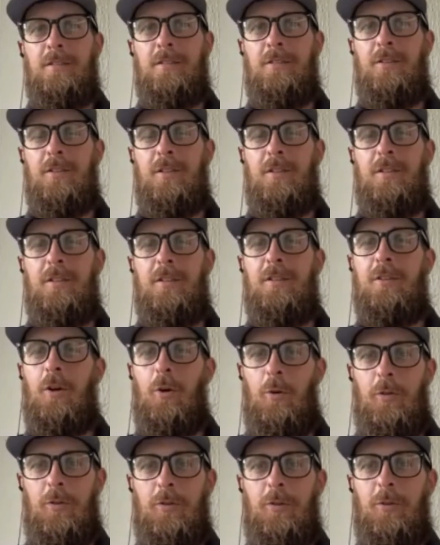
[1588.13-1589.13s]
you can
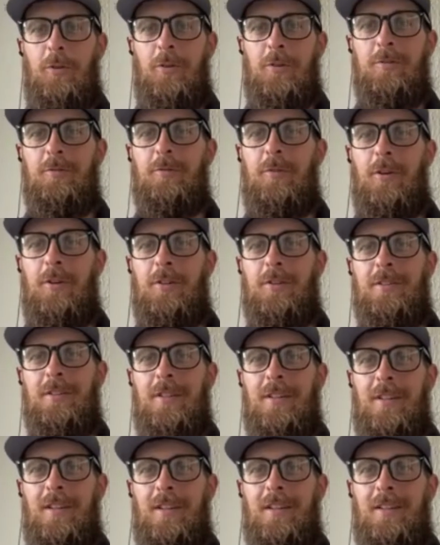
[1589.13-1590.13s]
go with yours first
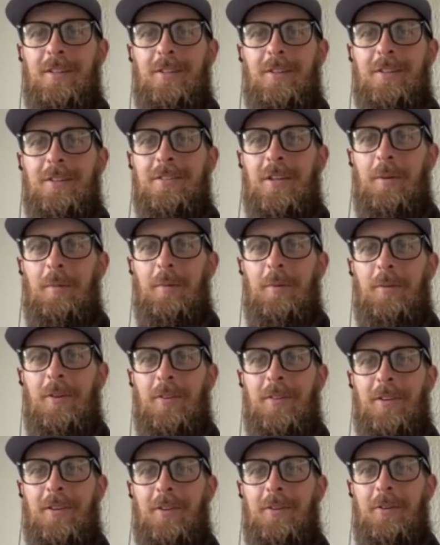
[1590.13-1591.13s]
and then you can tell me
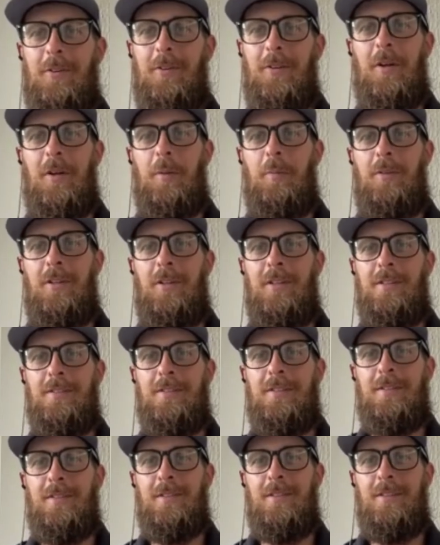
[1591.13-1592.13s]
what the goal of the company is.